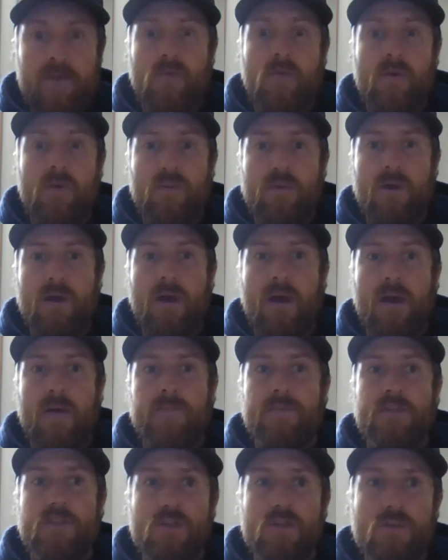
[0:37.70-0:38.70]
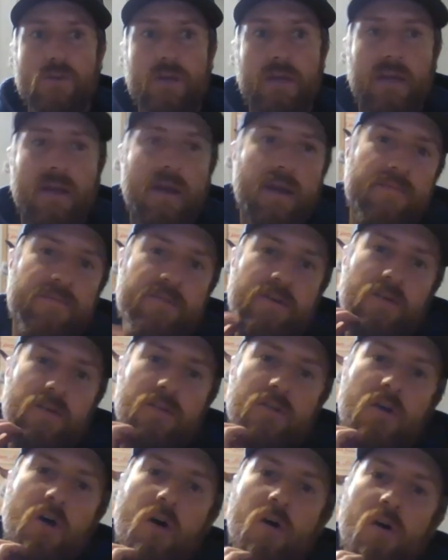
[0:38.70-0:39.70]
what I'm doing, and I feel
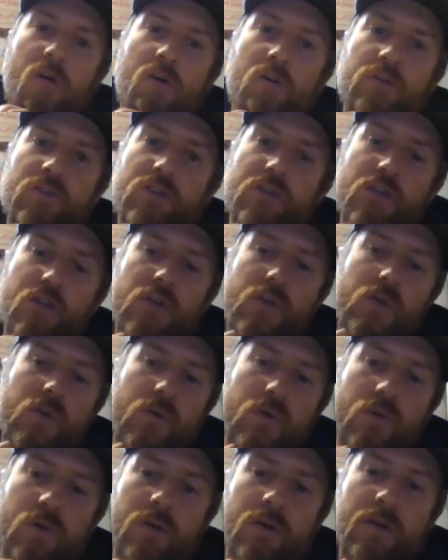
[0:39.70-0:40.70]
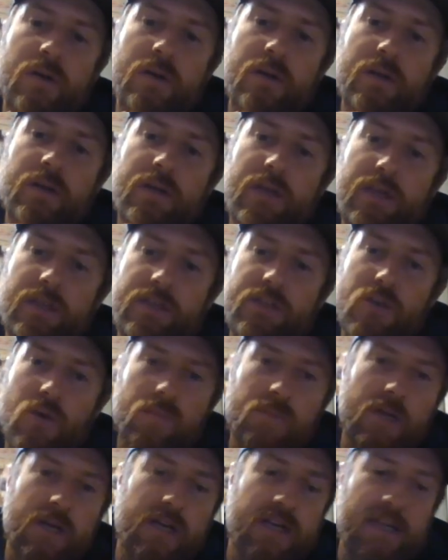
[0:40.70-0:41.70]
called to, and so I'm
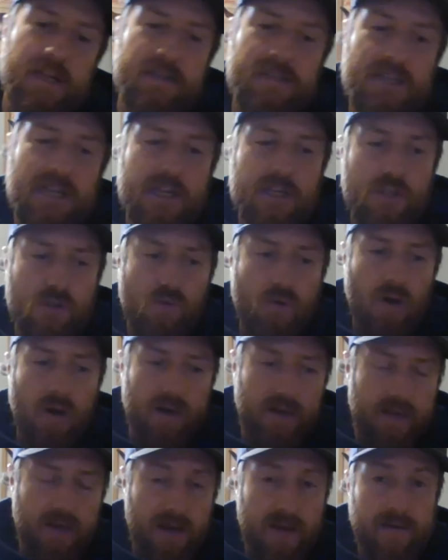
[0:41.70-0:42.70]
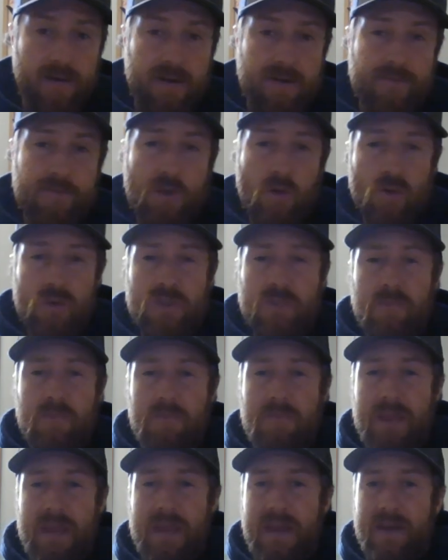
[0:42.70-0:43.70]
going to continue on. Even though it's
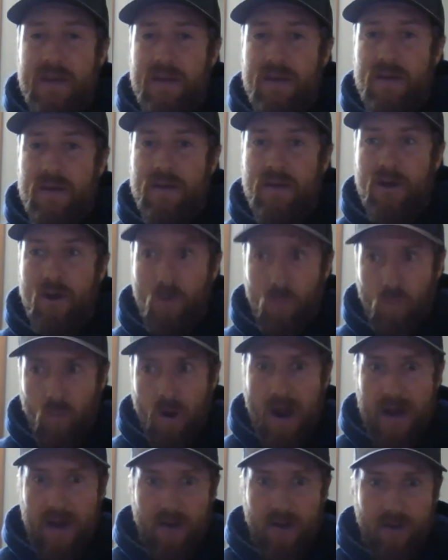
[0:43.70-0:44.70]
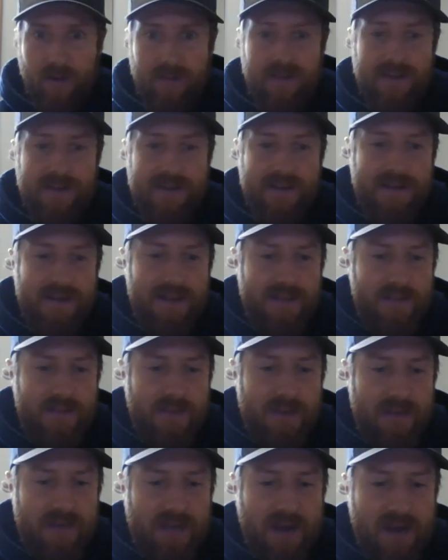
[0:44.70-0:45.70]
been a while, it's
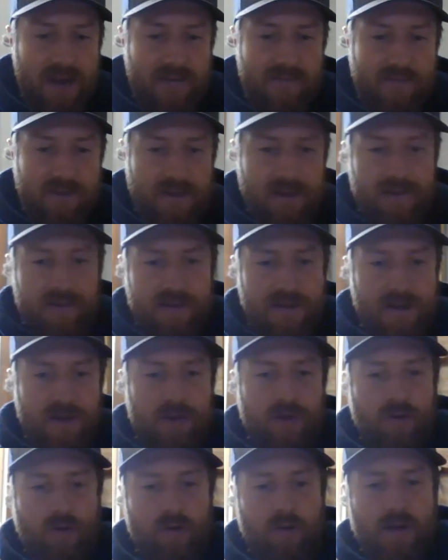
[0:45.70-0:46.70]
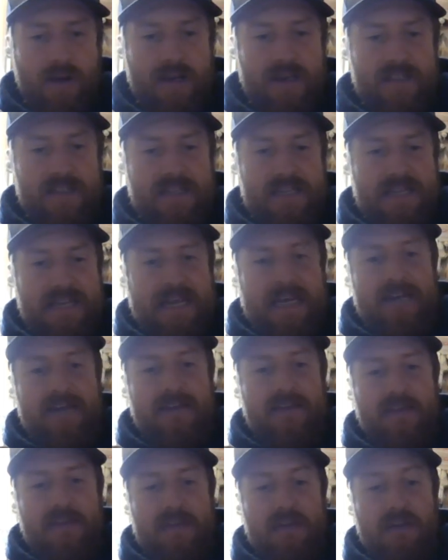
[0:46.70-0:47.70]
been kind of a crazy end
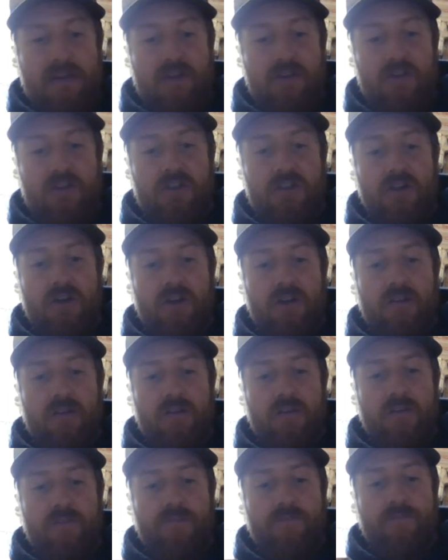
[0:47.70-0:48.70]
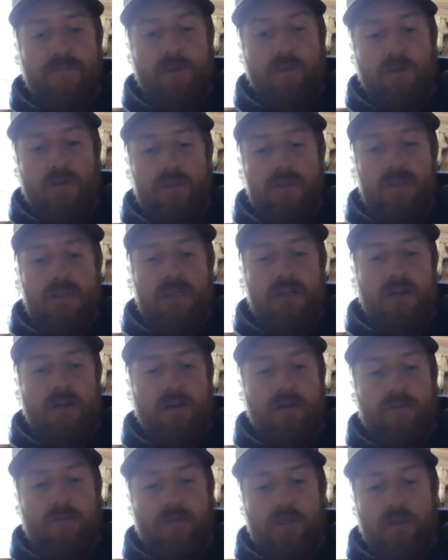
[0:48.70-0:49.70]
of the year, start of the first
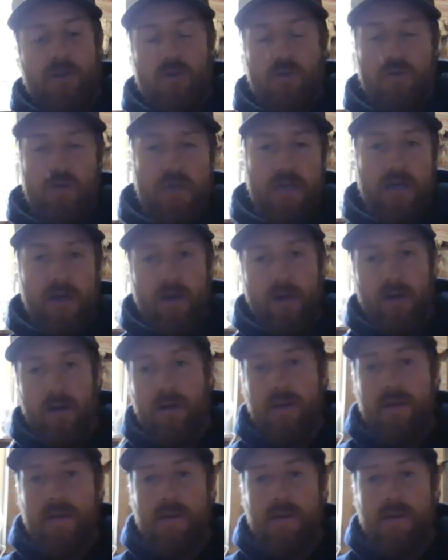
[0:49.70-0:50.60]
year of the new year.